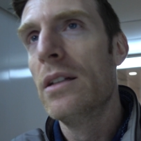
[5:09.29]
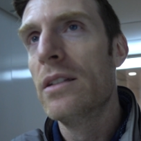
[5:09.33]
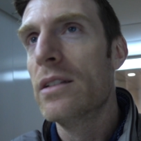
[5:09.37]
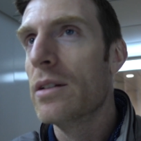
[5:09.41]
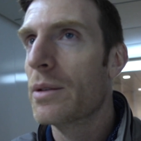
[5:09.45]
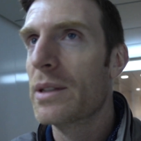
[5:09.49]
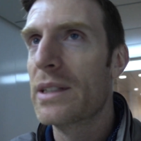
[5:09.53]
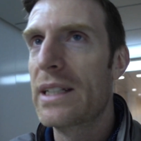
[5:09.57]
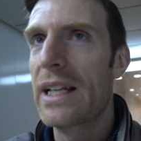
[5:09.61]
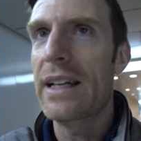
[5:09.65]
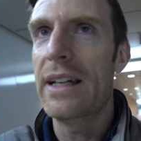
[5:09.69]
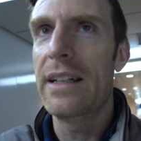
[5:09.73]

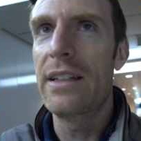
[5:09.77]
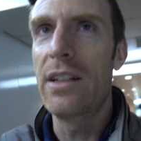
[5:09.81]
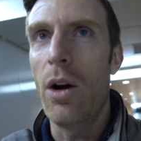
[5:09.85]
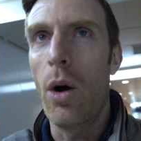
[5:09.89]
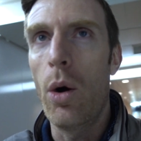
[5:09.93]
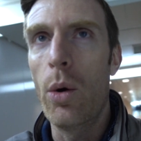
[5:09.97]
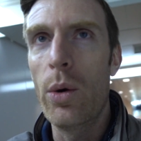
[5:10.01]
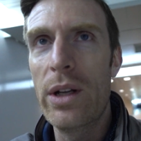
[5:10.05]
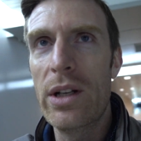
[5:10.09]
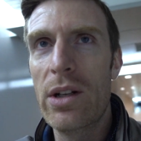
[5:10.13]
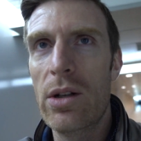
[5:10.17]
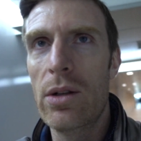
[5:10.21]
So we're taking the
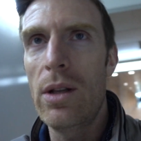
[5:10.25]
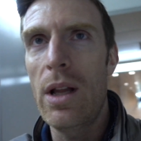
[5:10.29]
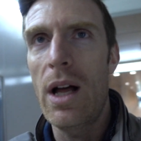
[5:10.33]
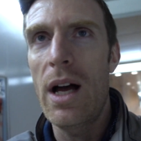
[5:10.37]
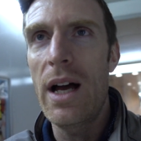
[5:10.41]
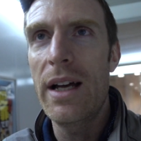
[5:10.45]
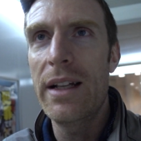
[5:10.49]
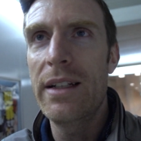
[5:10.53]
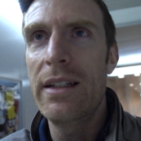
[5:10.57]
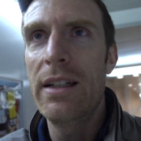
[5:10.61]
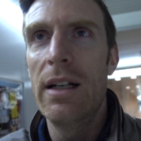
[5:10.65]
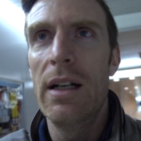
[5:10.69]
Oedo
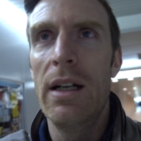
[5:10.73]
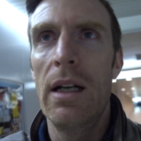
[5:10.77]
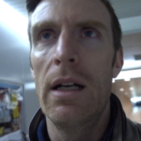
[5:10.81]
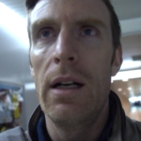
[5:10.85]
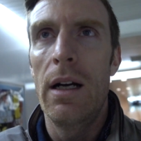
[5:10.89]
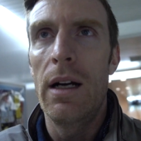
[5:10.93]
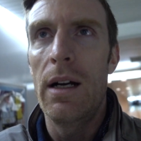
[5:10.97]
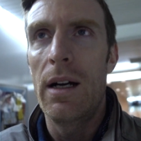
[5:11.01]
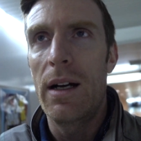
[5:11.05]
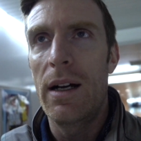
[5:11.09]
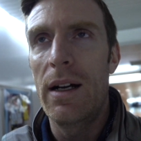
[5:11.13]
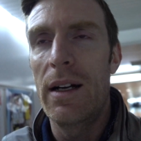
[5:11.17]
line
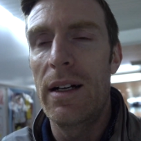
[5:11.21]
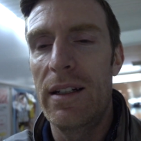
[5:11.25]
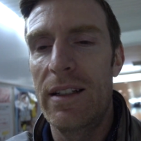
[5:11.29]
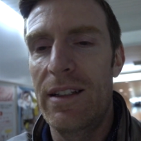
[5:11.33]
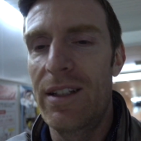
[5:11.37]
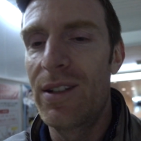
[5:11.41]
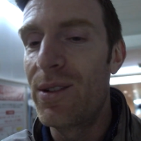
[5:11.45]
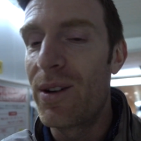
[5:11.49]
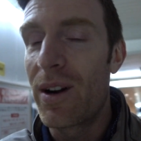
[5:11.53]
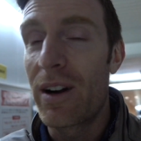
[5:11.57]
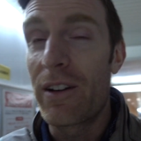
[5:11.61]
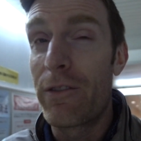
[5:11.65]

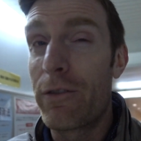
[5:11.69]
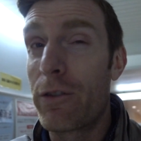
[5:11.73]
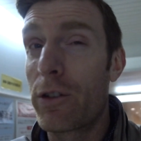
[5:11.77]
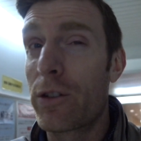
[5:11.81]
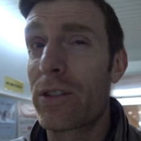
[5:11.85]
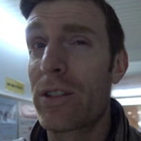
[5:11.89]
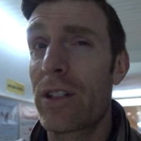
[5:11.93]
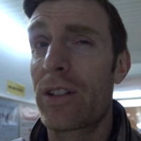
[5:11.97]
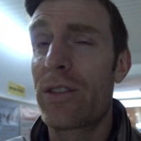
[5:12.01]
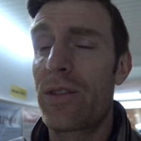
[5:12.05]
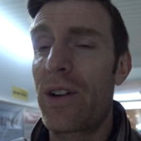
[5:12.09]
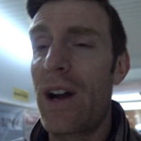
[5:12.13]
to our
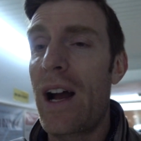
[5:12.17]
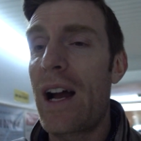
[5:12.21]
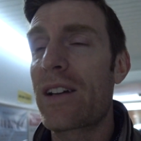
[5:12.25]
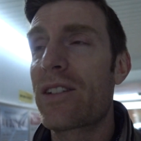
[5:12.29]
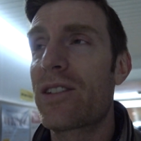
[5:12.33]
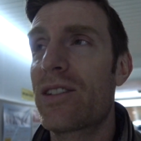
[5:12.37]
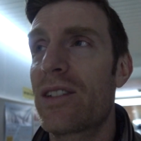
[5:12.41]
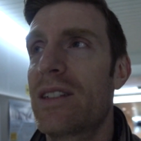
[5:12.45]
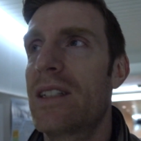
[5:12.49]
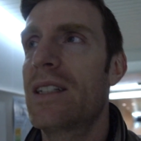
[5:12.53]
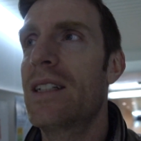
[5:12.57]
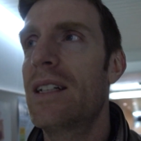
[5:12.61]
first
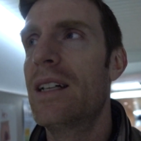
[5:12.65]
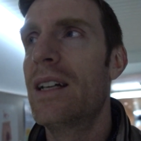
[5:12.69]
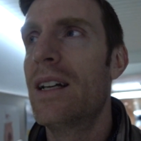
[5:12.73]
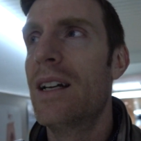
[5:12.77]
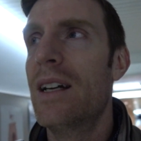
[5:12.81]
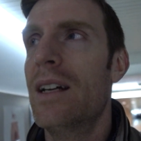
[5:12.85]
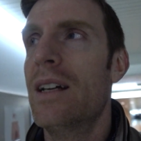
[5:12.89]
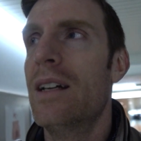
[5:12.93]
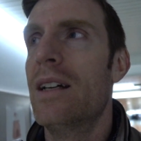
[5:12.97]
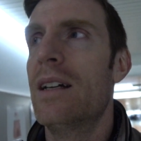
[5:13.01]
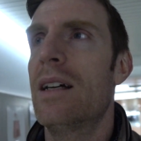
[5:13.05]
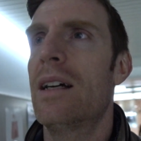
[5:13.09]
attraction,
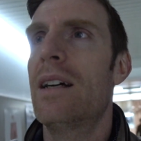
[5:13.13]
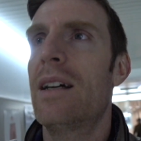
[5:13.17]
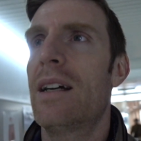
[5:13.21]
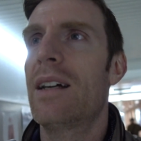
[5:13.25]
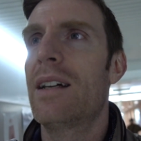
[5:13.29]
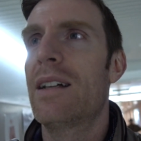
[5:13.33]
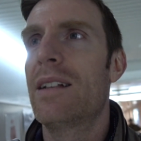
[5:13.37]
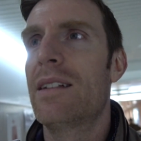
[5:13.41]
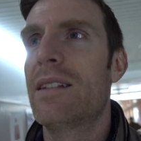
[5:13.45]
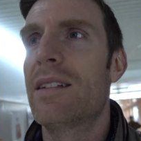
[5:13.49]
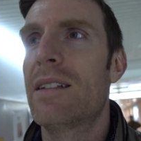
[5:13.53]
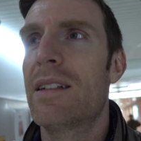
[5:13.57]

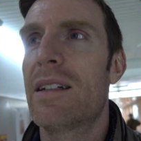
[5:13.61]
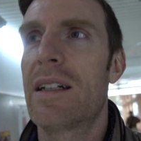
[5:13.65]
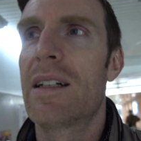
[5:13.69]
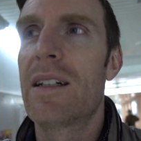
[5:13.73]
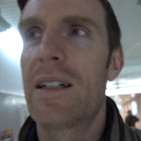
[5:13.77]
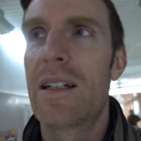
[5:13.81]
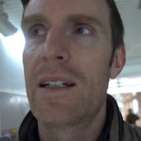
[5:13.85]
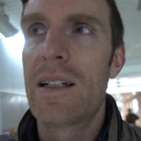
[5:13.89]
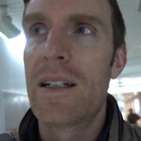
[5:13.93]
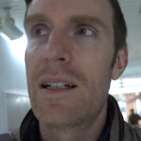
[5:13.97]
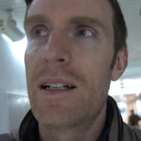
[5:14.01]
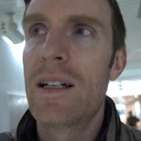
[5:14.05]
and
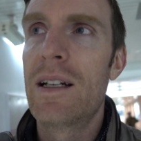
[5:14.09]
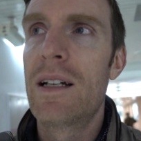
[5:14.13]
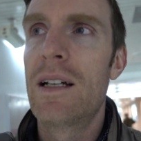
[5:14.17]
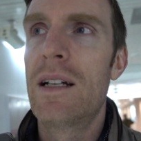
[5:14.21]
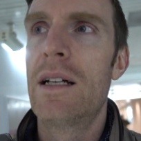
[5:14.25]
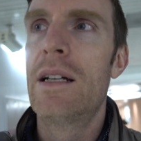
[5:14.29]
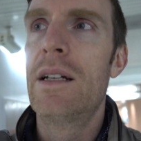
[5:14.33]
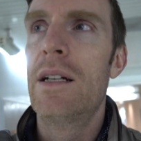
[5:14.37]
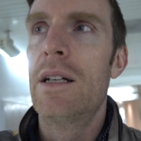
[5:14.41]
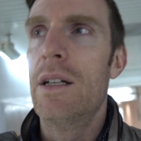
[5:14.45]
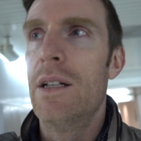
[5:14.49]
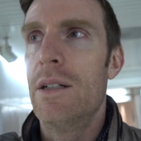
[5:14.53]

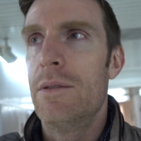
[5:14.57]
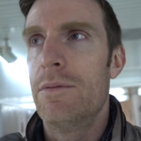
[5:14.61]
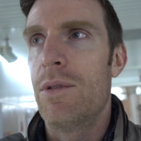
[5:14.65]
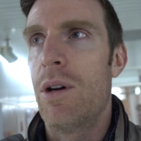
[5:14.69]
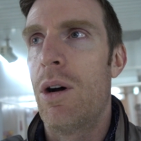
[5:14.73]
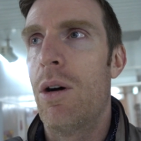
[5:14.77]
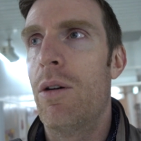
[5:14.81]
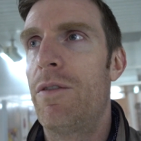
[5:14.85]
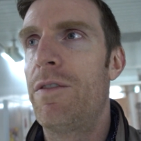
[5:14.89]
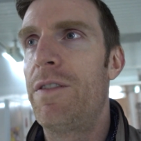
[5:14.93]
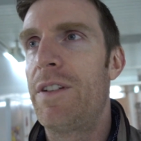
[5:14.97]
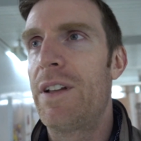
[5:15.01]

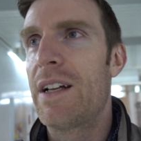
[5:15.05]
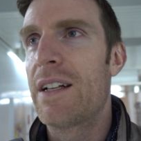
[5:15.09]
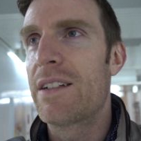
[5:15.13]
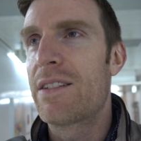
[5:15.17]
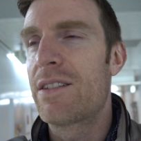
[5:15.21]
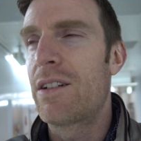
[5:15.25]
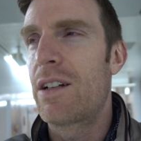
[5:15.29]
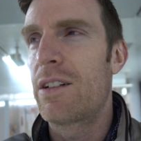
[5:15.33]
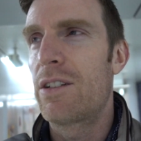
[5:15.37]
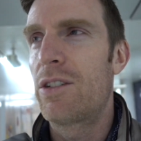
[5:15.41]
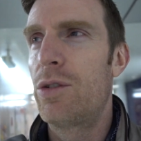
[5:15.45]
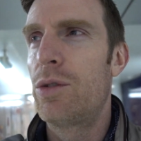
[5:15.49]
hopefully
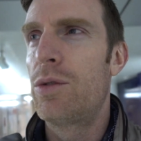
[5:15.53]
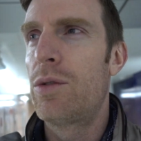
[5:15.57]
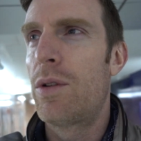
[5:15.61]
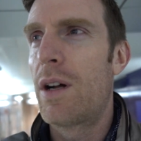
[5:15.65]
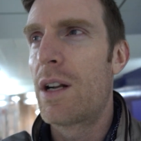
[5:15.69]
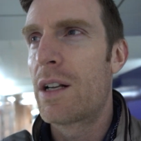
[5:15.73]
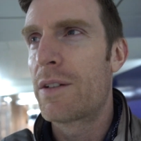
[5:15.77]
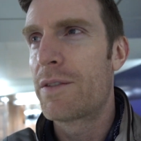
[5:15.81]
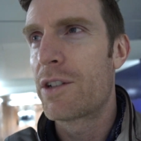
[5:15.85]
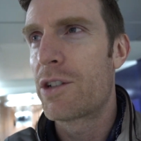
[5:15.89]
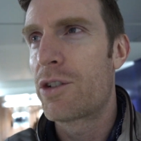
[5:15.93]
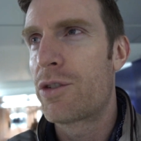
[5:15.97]
it's not too
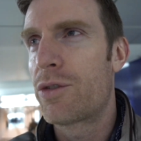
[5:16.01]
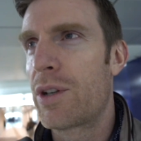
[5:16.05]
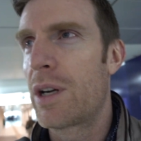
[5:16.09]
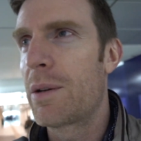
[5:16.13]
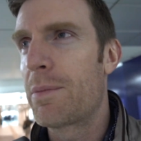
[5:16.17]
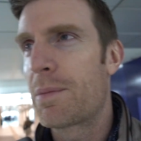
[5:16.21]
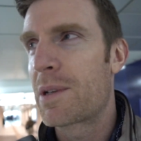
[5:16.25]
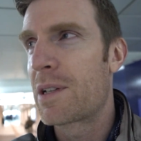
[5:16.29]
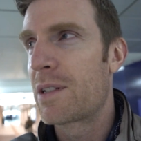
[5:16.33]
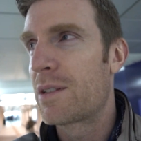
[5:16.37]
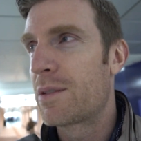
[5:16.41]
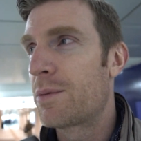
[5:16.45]
long of a
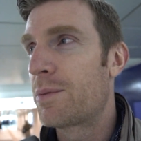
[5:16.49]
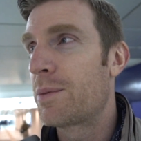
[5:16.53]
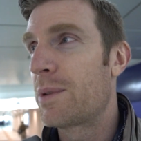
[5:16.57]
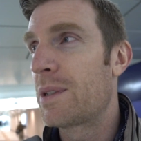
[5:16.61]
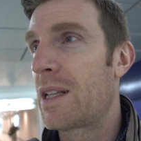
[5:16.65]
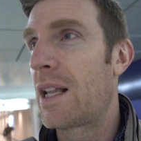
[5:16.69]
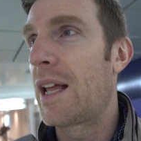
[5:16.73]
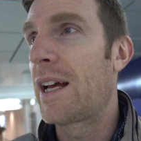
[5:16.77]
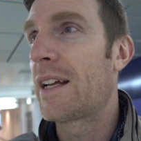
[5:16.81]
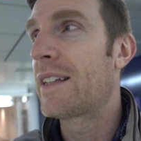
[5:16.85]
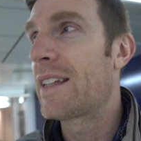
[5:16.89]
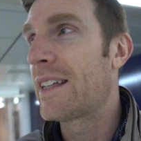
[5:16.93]
trip because
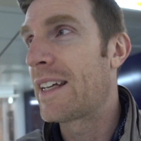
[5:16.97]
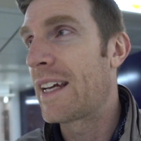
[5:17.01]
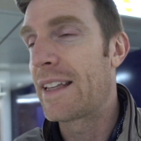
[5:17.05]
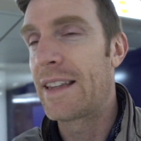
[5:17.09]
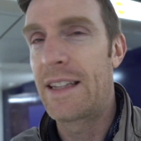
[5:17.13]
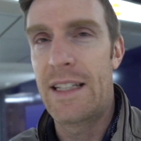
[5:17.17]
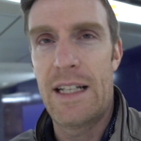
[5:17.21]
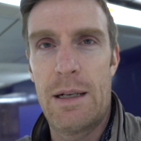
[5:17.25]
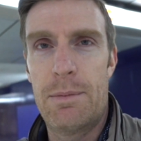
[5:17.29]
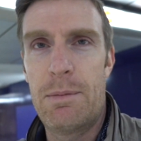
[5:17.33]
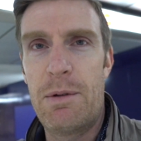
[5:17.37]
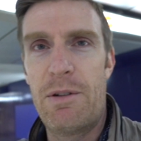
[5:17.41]
we'd like to
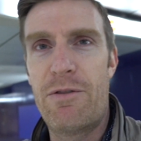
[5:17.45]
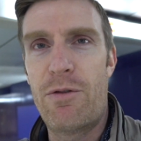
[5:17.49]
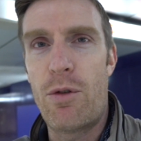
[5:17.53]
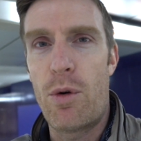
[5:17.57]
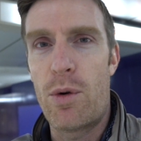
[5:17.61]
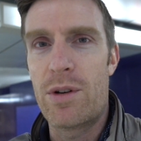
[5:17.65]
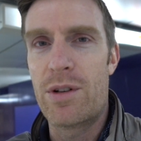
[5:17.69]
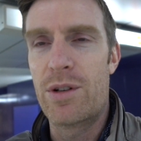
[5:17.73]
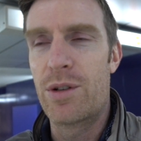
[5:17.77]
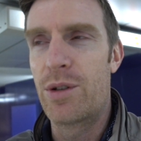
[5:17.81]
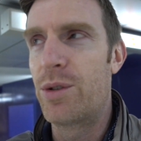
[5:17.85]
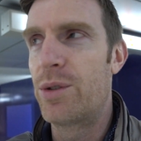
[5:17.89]
get there
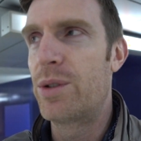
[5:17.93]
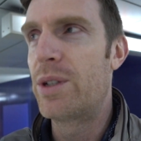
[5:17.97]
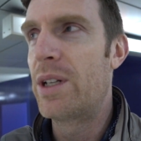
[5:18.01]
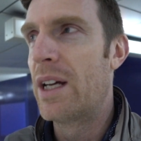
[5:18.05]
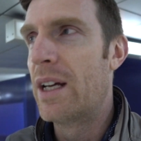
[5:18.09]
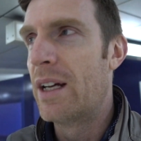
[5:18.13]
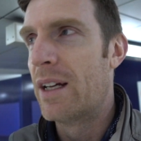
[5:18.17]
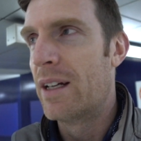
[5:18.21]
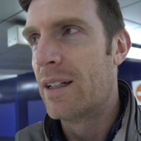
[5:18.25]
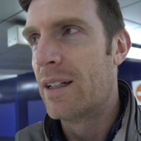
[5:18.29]
before noon.